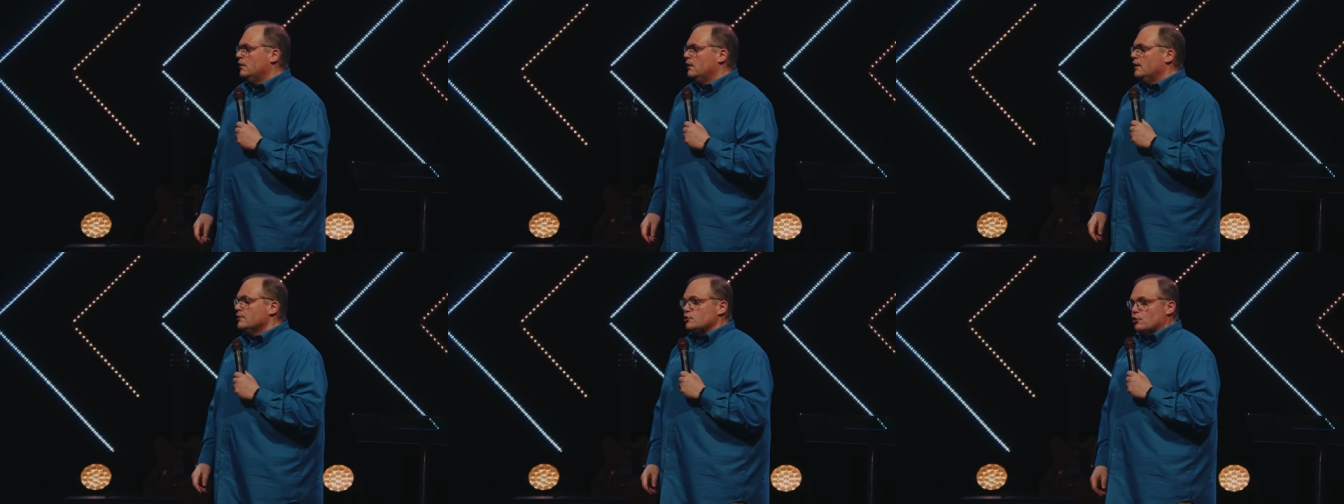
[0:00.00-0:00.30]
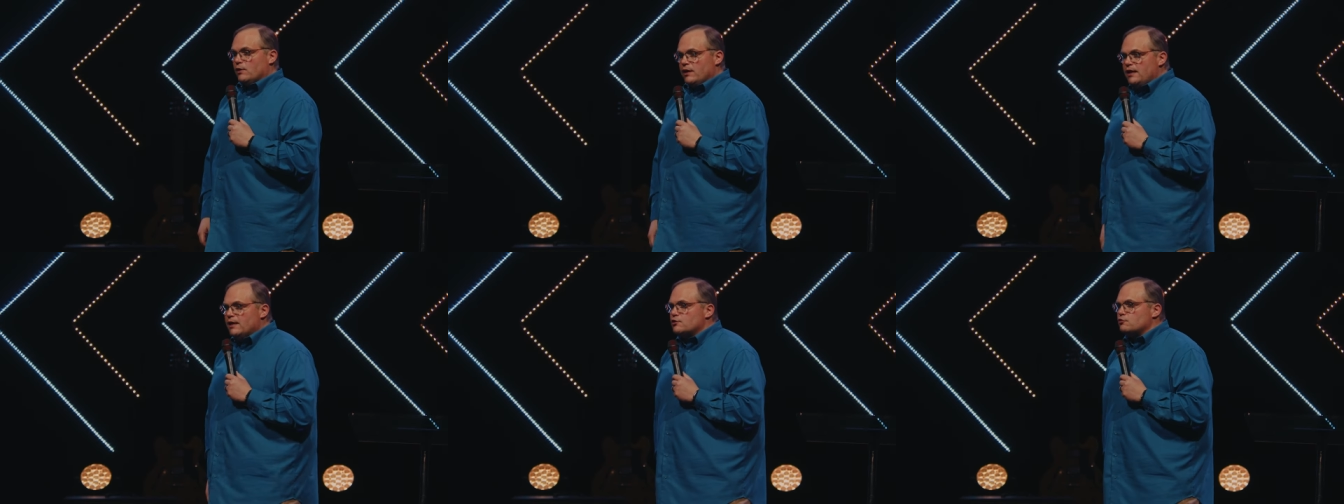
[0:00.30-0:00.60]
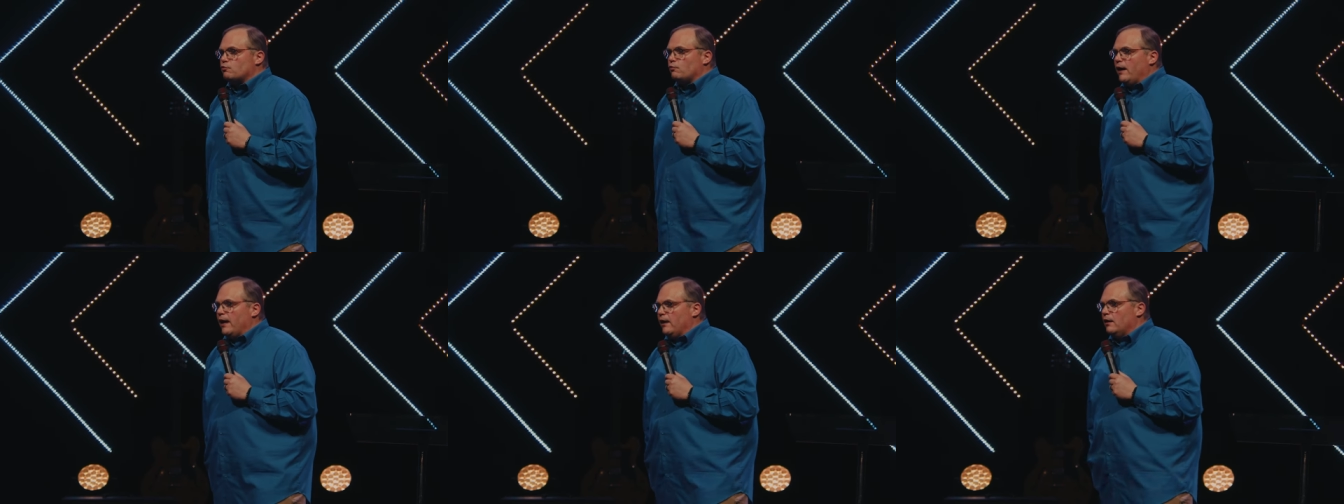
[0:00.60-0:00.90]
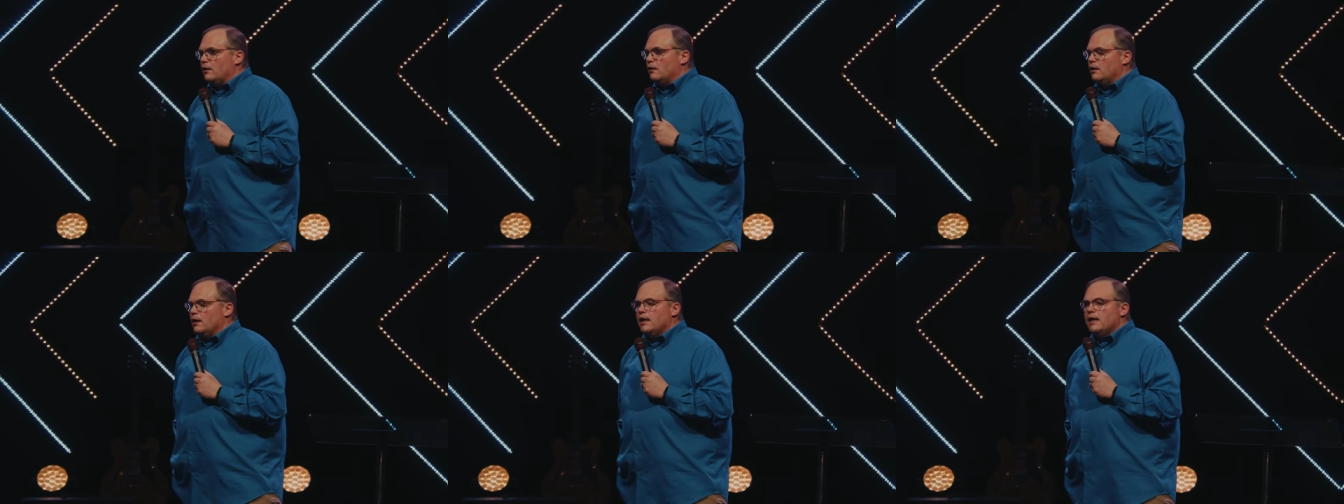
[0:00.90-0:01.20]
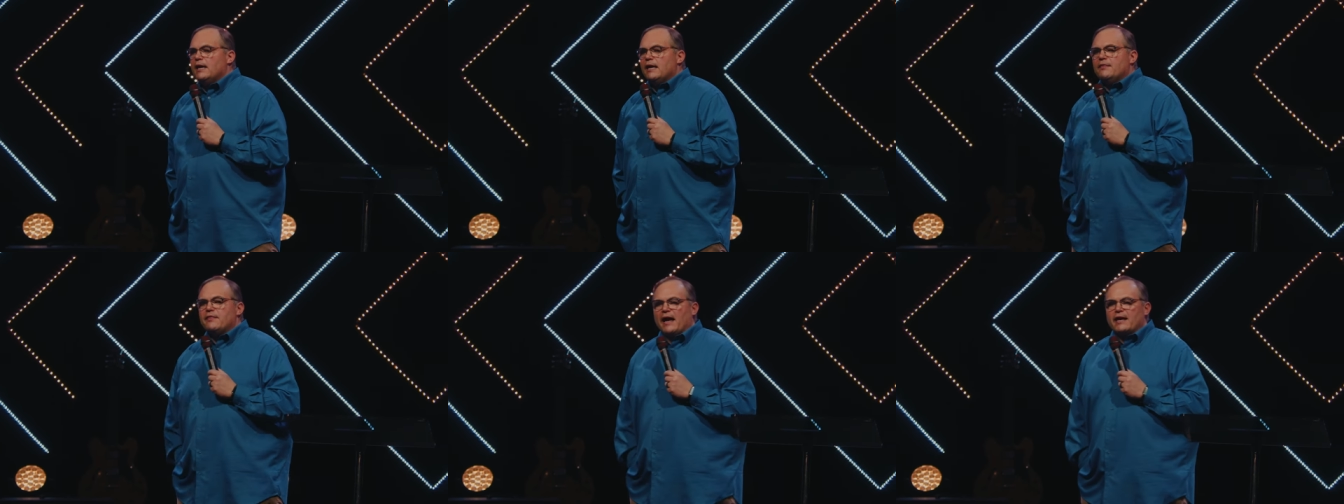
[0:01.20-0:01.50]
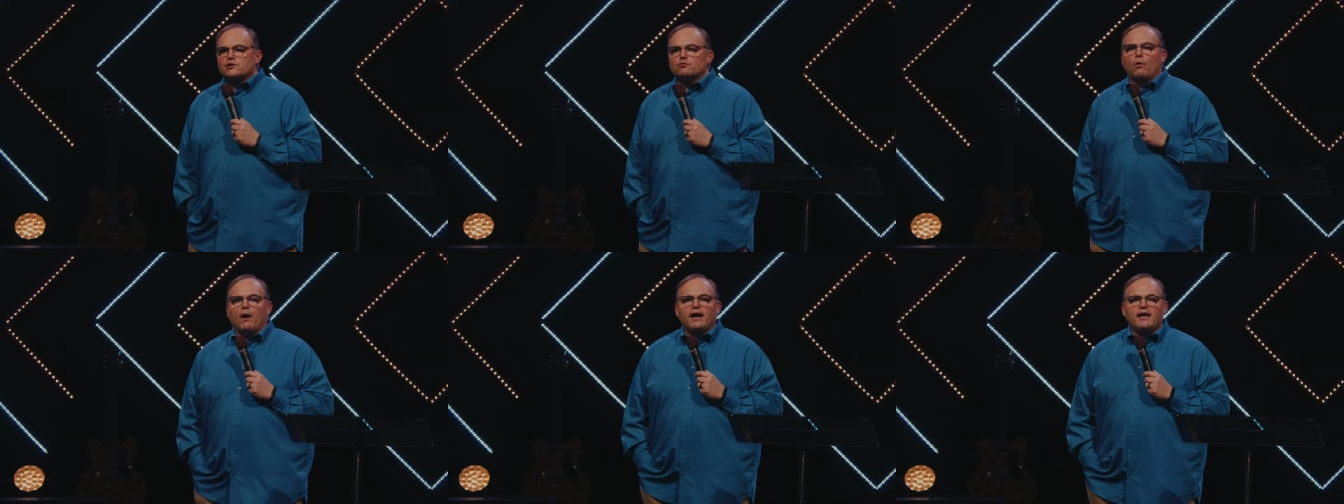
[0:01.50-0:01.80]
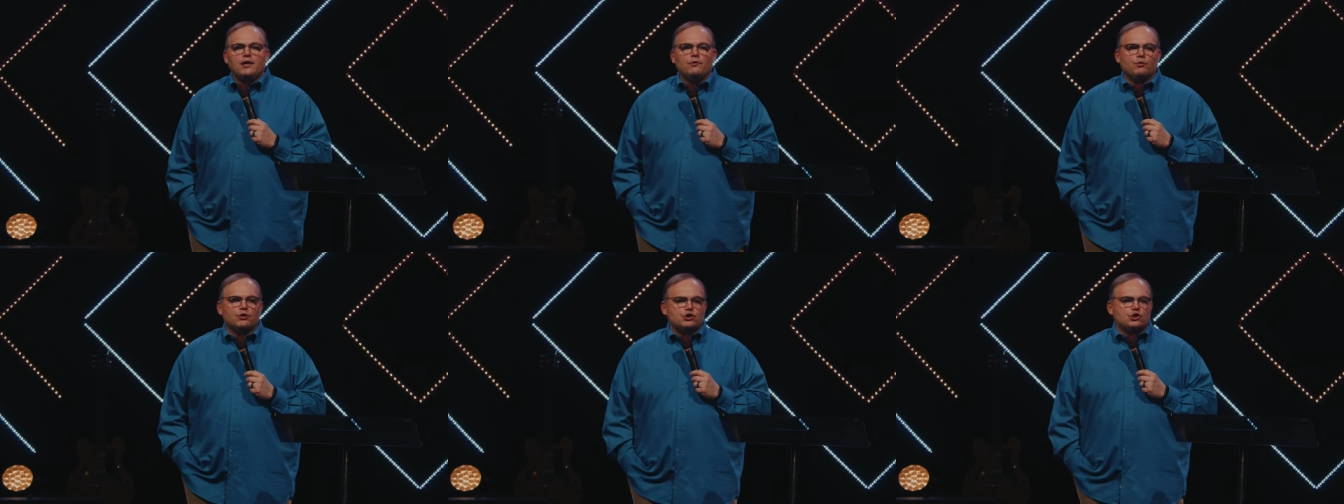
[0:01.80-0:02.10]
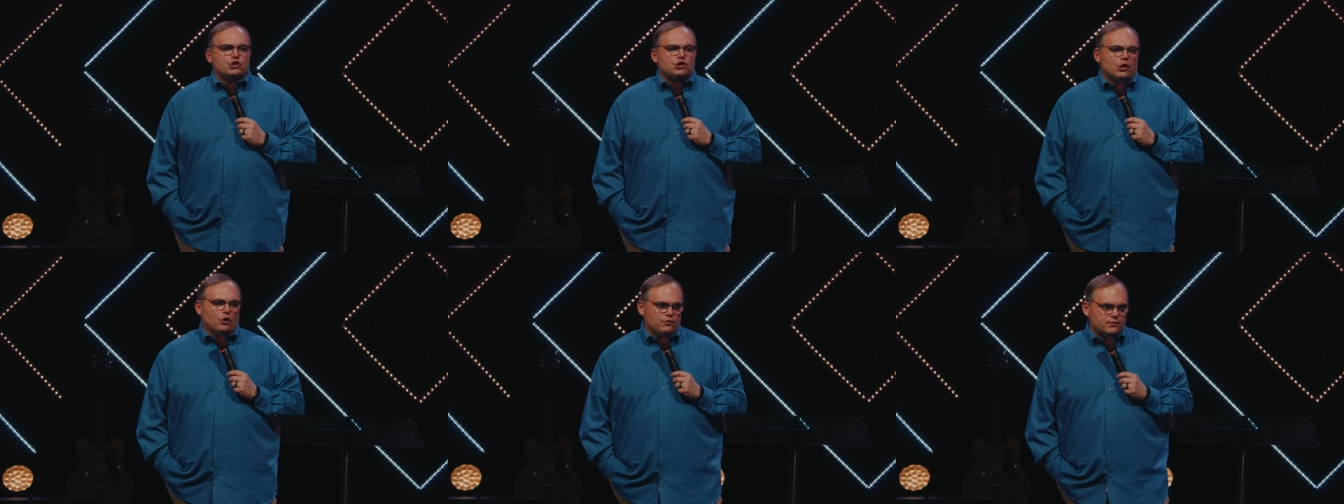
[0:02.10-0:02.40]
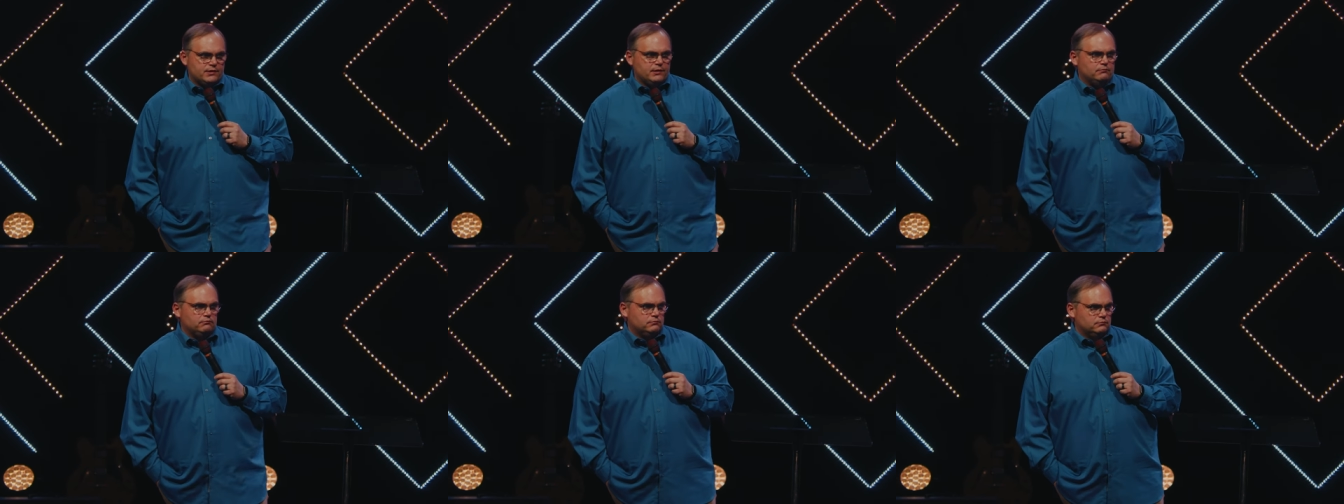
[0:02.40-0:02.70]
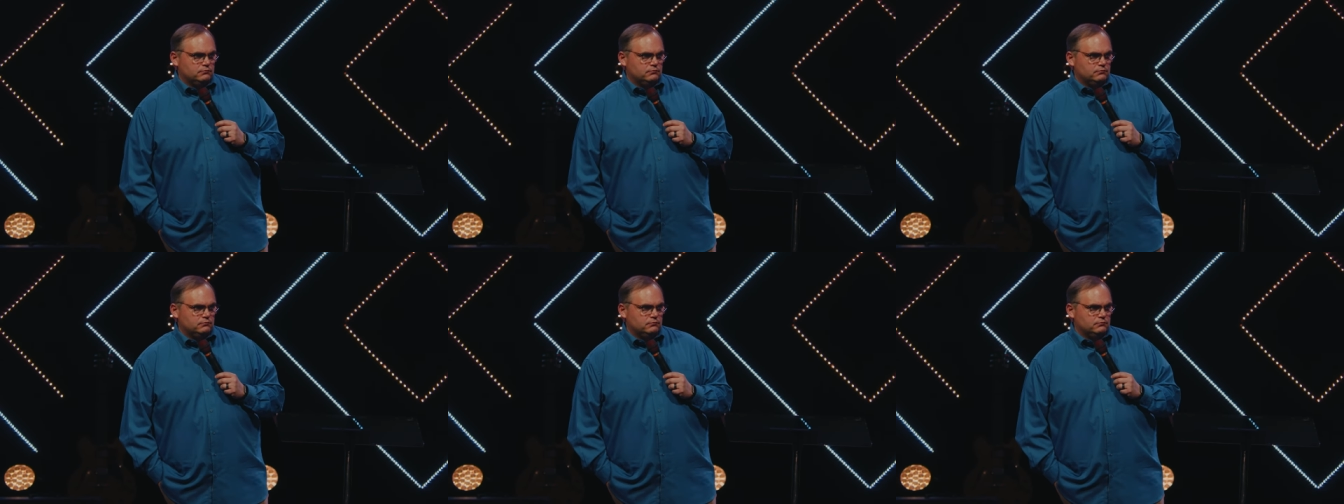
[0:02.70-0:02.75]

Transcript: So he is rare. That's why he was chosen.